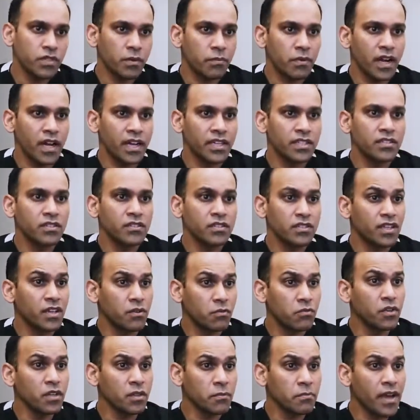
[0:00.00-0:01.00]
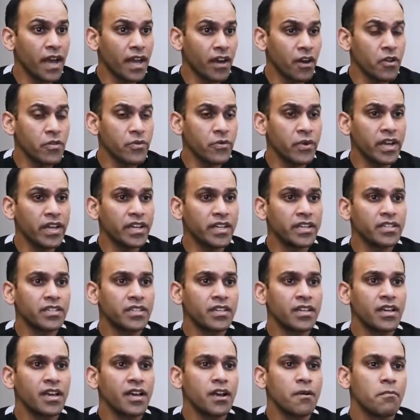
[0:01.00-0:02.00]
Surprise! She had really bad arthritis.
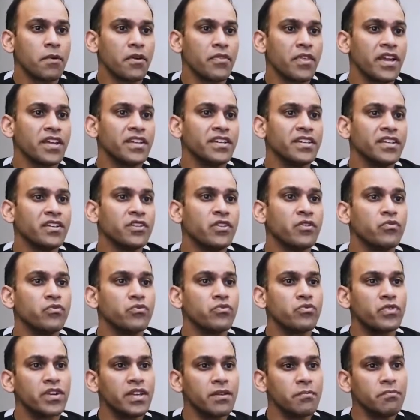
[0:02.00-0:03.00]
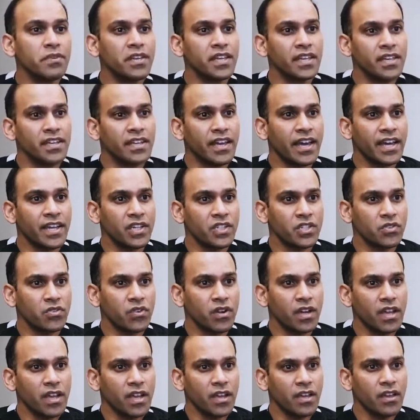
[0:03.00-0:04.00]
But they did the repeat
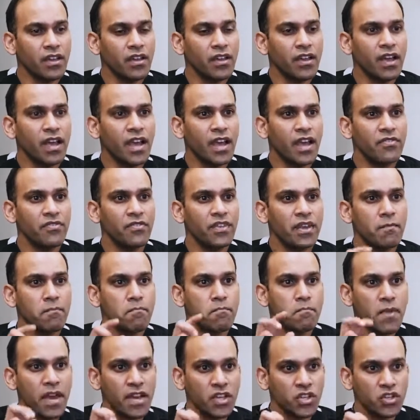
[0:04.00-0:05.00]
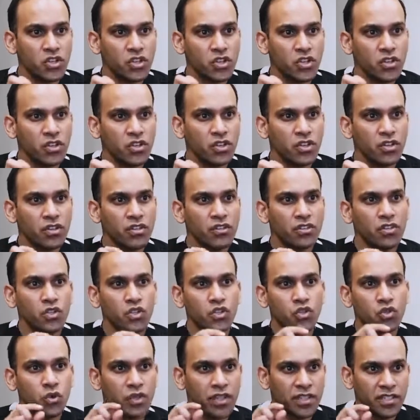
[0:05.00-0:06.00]
X-ray, yeah. and they measured the
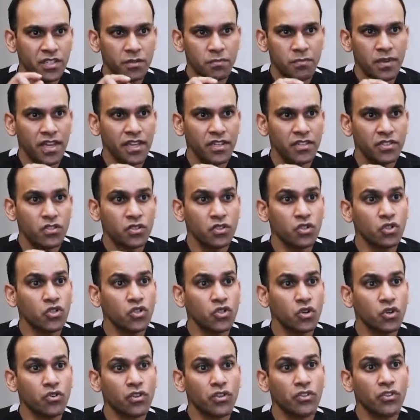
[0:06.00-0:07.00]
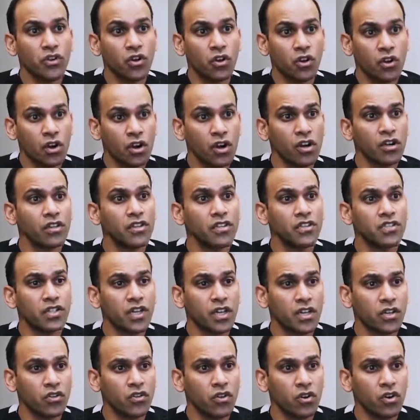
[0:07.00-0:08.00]
joint space to show that the cartilage
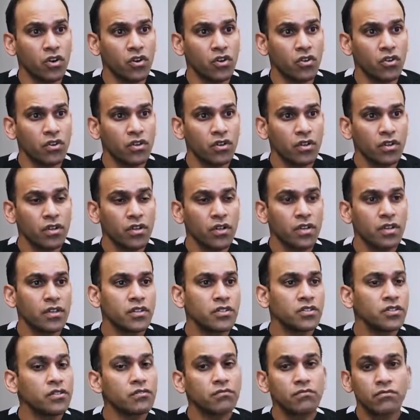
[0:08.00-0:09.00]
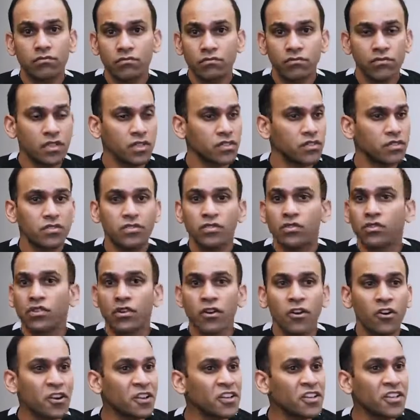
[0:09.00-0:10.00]
had grown. Okay. Just so the
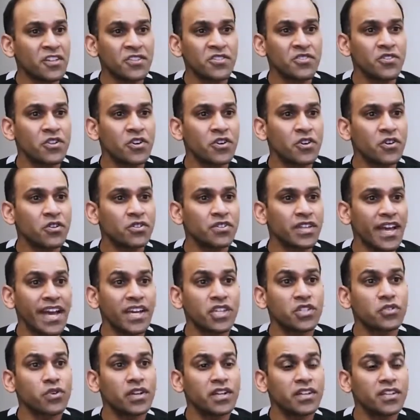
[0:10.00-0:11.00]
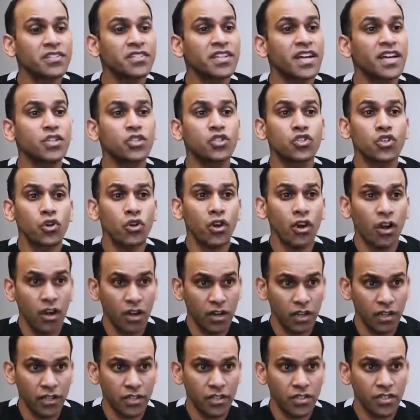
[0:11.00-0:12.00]
audience knows, X-ray yeah. does not show
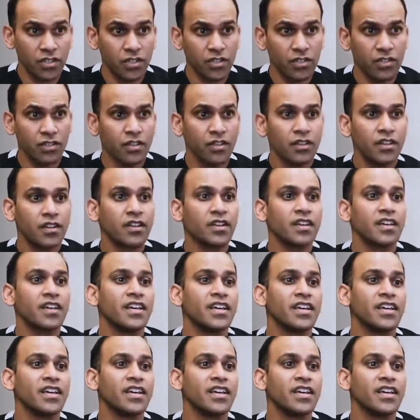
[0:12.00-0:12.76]
cartilage. Right.